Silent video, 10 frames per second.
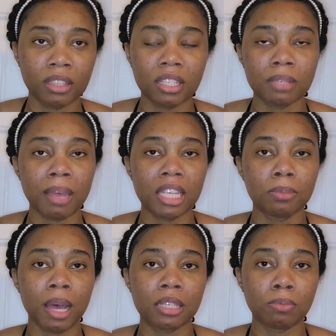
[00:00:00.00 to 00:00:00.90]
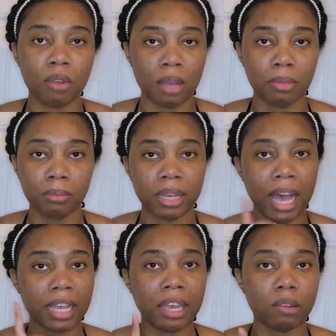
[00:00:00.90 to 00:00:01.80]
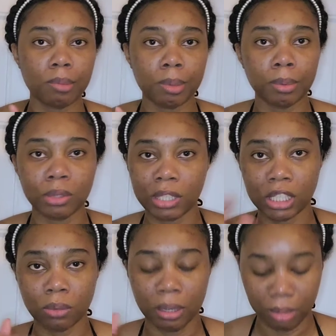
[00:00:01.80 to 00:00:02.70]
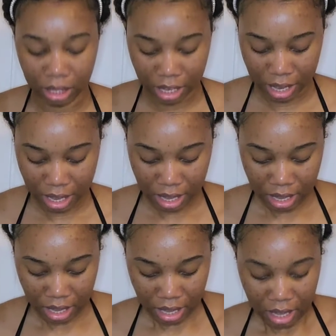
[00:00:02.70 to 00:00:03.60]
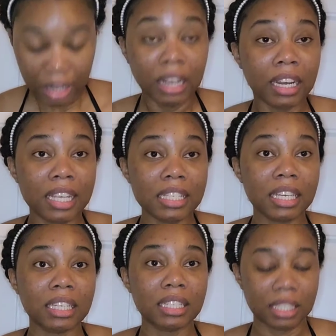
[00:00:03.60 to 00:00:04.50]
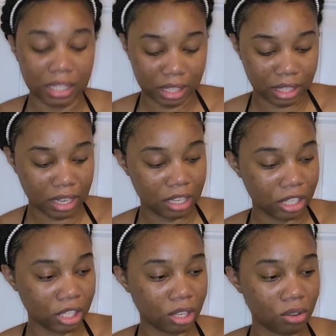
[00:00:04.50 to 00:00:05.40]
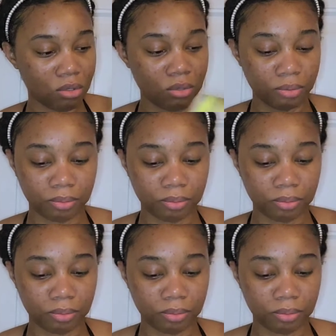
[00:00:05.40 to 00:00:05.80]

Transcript: the Smashbox primer, but I can't remember which one. But let's get in there. So